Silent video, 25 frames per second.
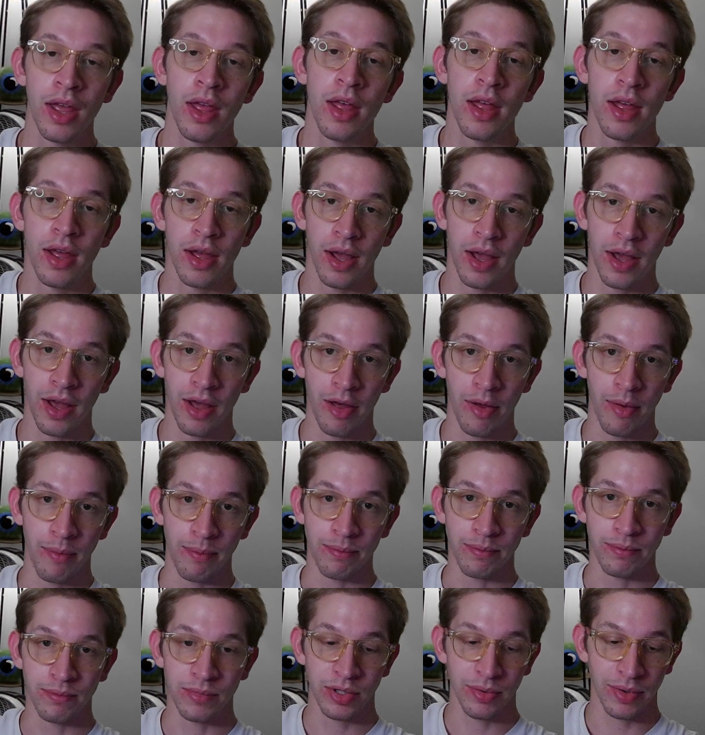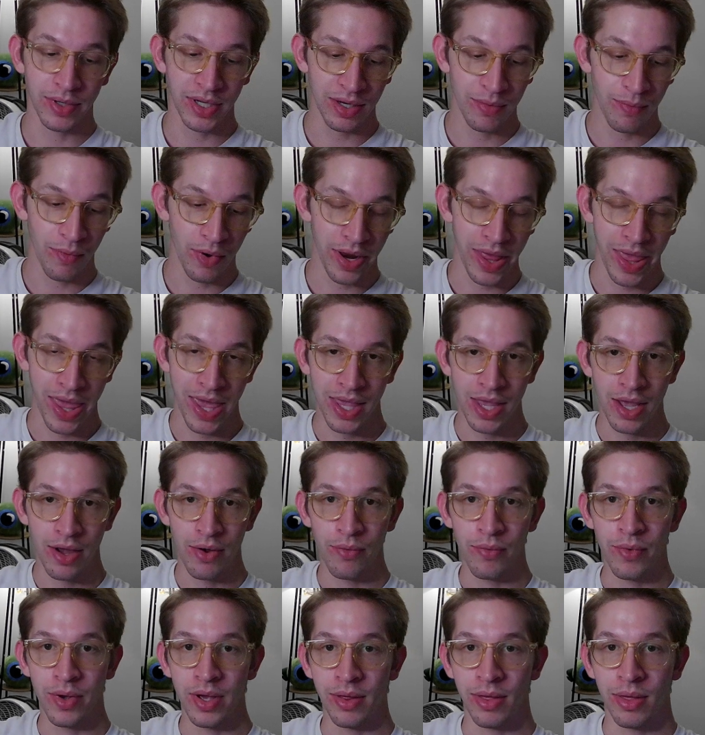So I didn't want to hang out
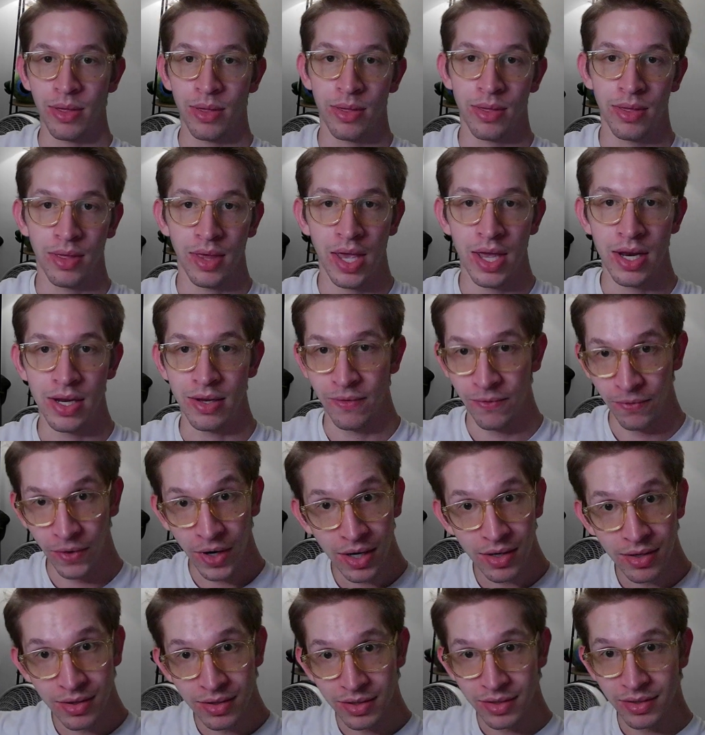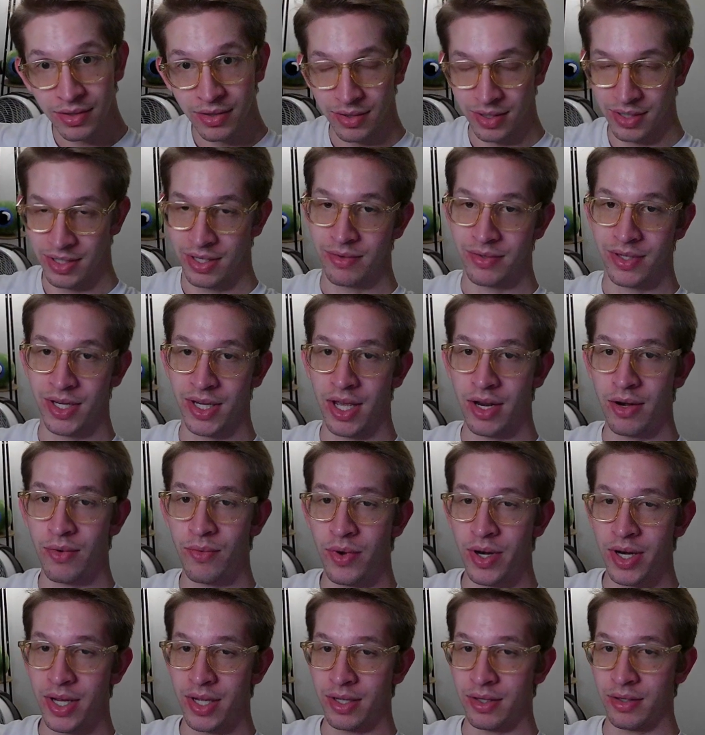with any friends because I was like, I don't
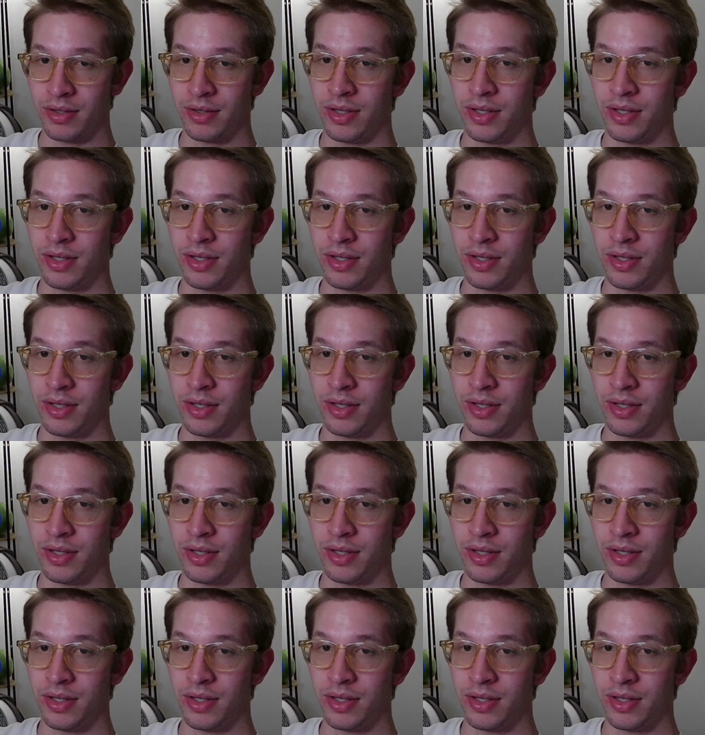want to,